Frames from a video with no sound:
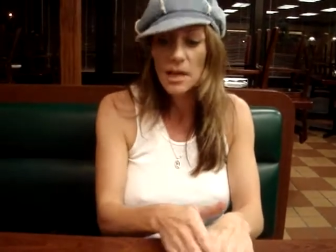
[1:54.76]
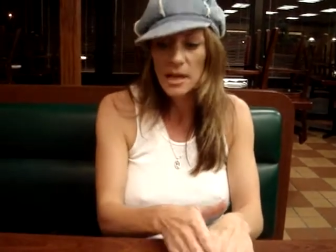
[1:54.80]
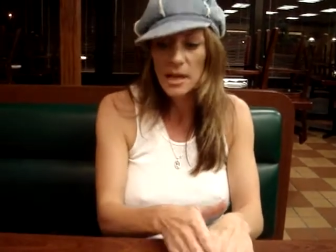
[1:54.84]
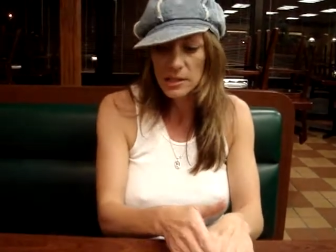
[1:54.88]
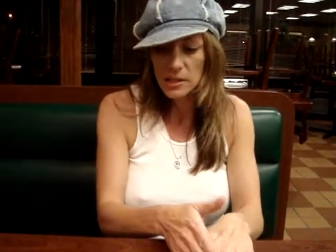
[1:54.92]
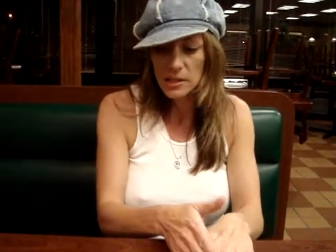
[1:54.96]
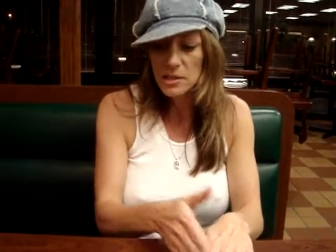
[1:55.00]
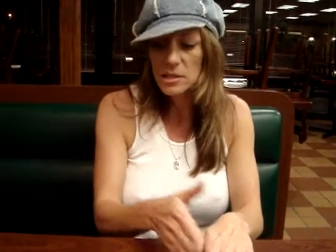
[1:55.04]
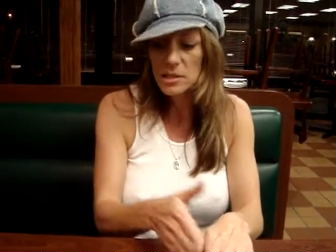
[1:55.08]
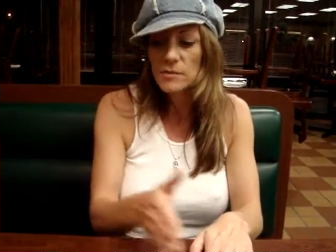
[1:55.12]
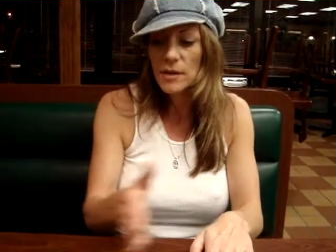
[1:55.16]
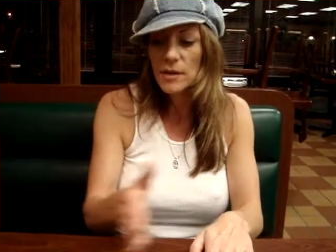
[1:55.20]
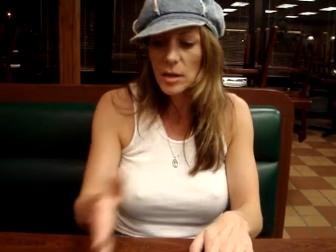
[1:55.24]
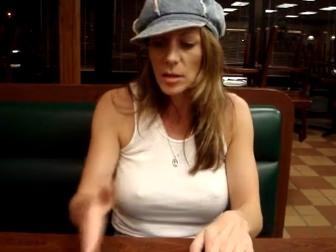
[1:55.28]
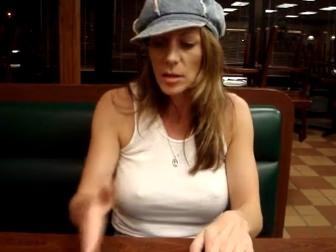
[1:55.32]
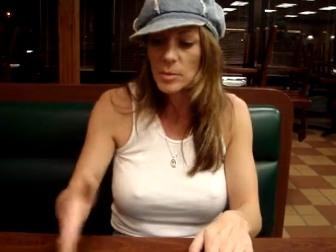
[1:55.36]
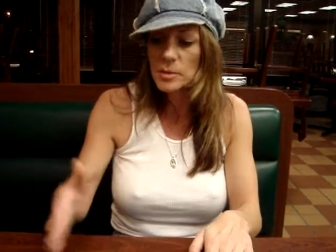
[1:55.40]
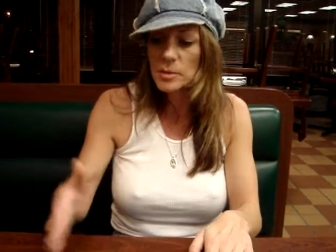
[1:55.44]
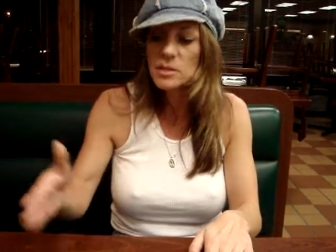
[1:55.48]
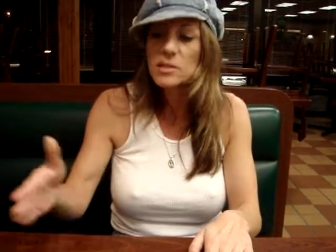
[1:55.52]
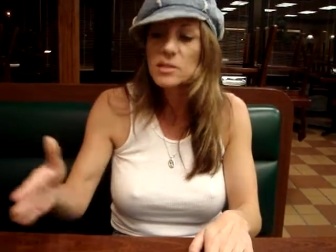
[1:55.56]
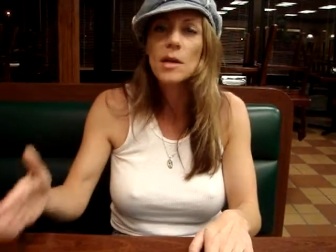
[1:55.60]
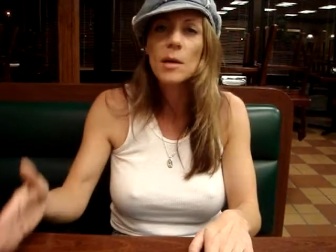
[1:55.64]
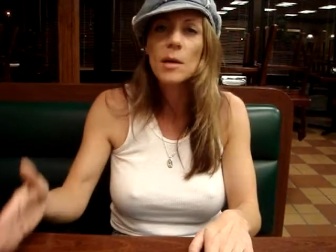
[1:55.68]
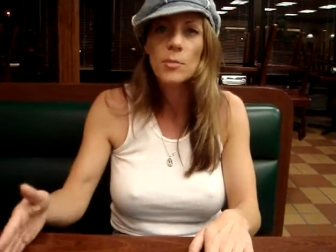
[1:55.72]
to develop a
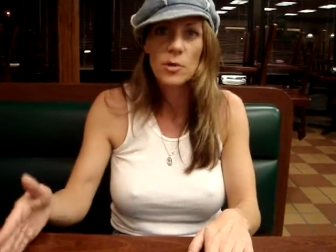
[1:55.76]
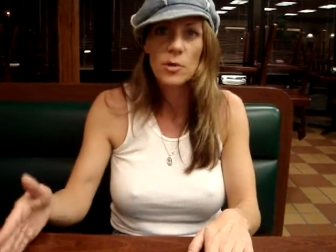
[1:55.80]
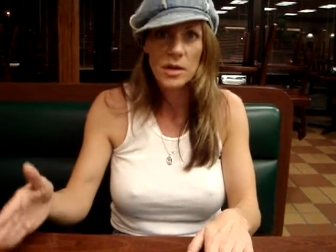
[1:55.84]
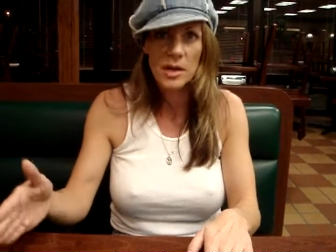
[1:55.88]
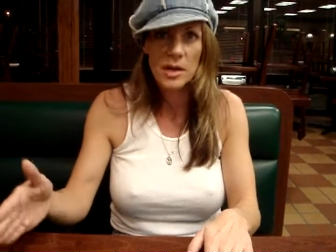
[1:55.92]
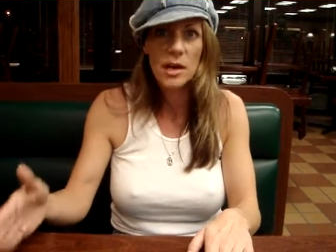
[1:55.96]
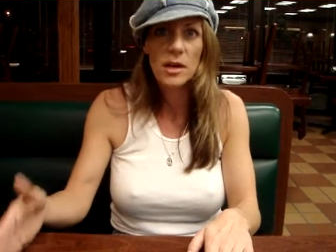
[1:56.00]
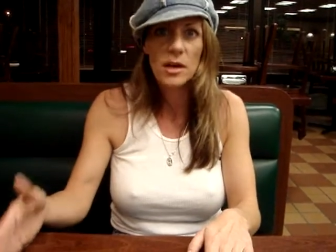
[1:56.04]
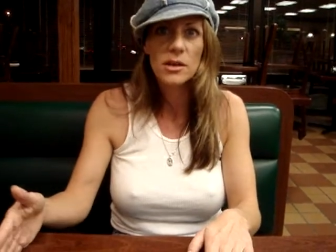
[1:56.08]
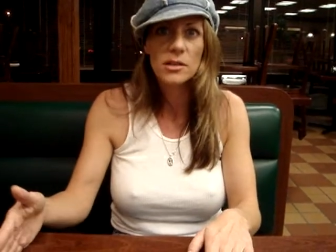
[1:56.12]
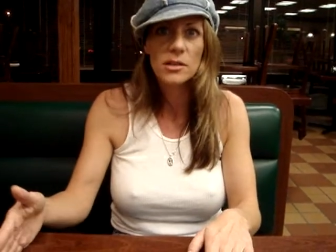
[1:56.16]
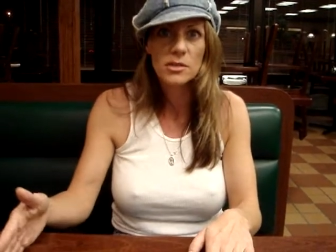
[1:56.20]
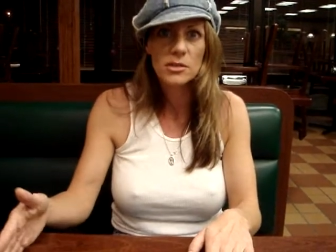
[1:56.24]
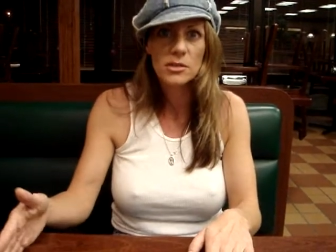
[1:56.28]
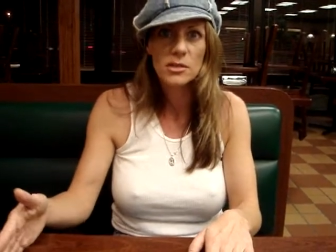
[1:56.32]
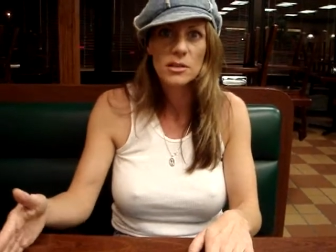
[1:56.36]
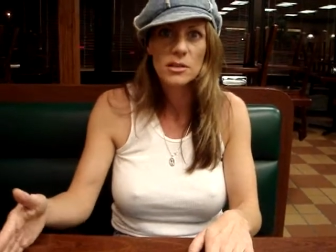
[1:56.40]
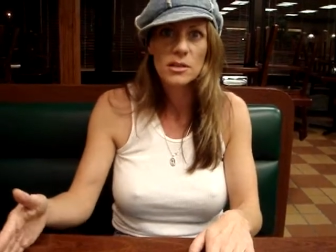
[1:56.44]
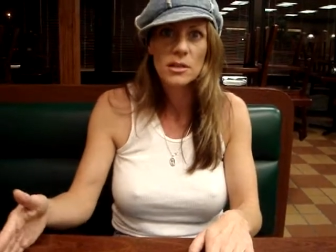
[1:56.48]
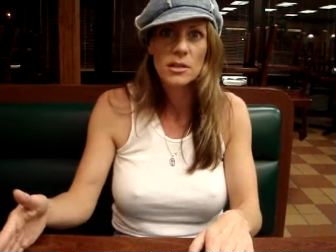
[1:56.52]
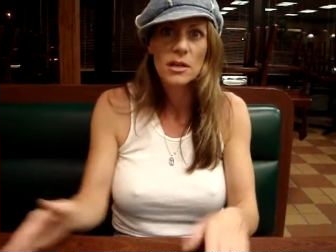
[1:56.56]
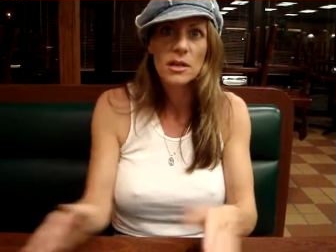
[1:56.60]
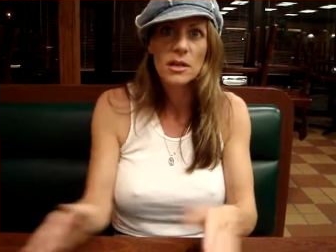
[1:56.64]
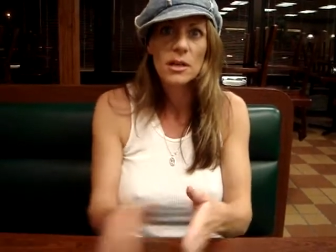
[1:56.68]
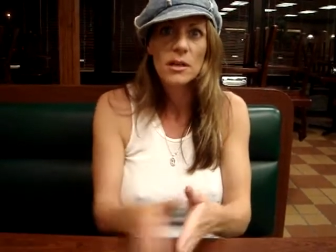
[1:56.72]
separate character.
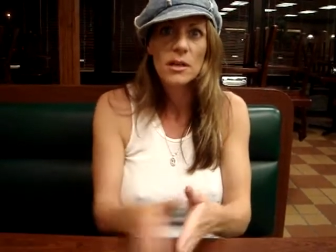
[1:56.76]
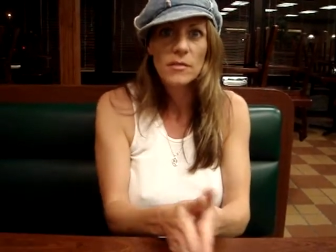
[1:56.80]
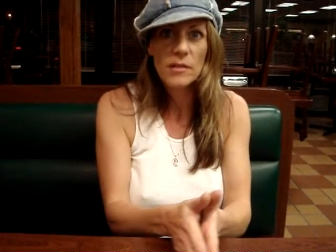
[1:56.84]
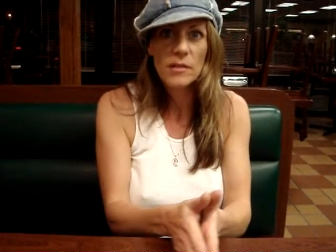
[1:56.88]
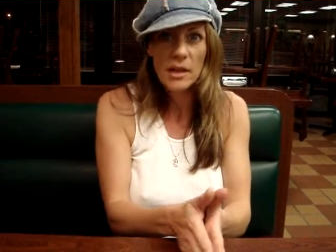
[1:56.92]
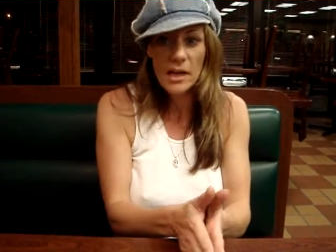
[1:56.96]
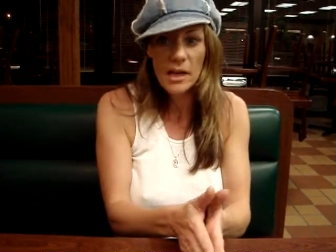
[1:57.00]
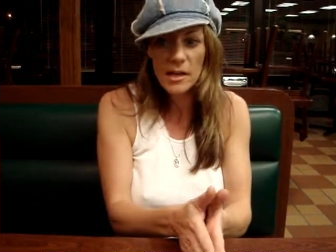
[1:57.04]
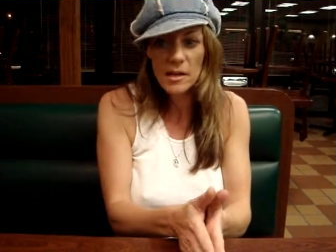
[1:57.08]
It